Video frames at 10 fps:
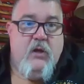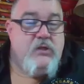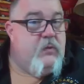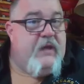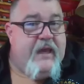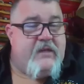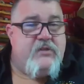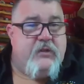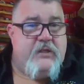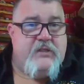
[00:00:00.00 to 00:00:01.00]
so we
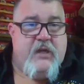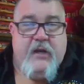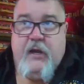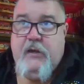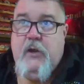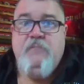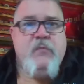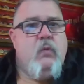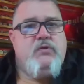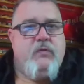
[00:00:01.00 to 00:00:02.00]
canceled on Sunday,
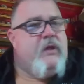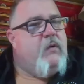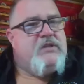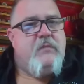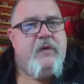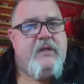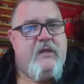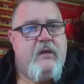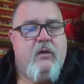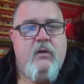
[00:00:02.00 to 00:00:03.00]
which really wasn't a big
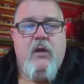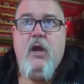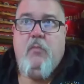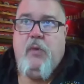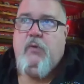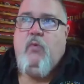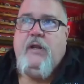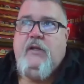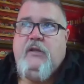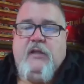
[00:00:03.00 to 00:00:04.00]
deal. But what
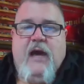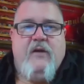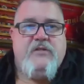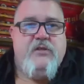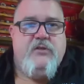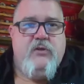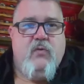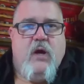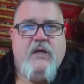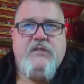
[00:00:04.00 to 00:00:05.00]
it allowed us to do
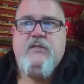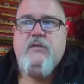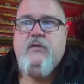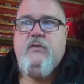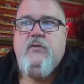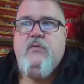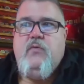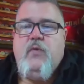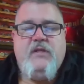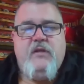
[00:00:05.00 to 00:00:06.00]
was
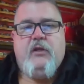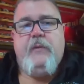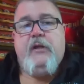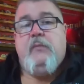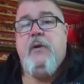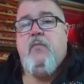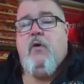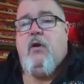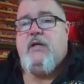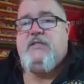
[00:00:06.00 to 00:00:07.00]
we did a little bit
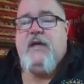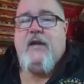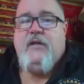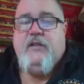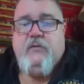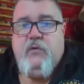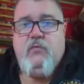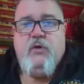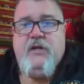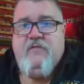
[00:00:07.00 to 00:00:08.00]
more on Saturday than we
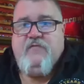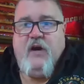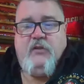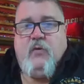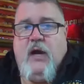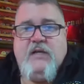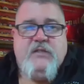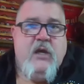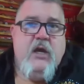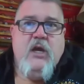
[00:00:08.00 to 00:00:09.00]
would have
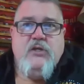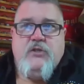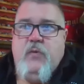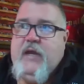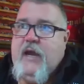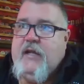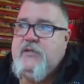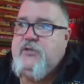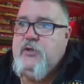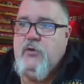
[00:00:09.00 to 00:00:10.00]
otherwise. So we got
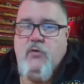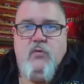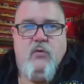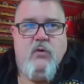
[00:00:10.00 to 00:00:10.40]
into